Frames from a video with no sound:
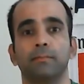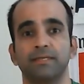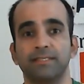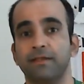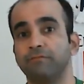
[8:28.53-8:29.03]

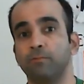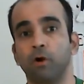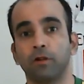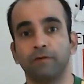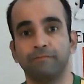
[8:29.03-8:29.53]
Brazilian
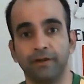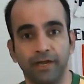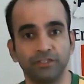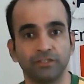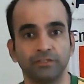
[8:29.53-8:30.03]
Football
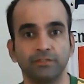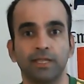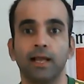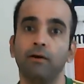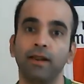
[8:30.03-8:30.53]
Confederation,
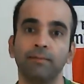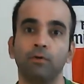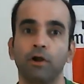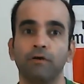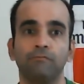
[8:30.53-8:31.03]
the governing
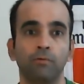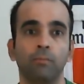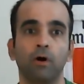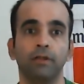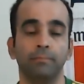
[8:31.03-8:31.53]
body of
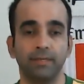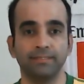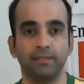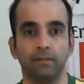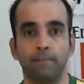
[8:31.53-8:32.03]
football in
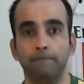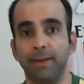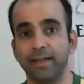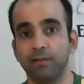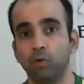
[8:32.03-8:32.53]
Brazil,
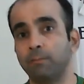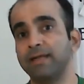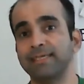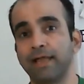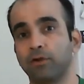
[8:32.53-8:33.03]
better known by
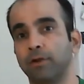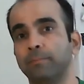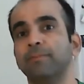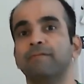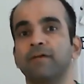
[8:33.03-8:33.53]
its
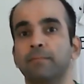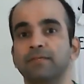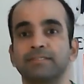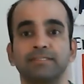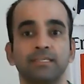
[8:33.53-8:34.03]
acronym, the
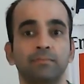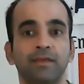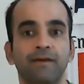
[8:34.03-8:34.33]
famous C B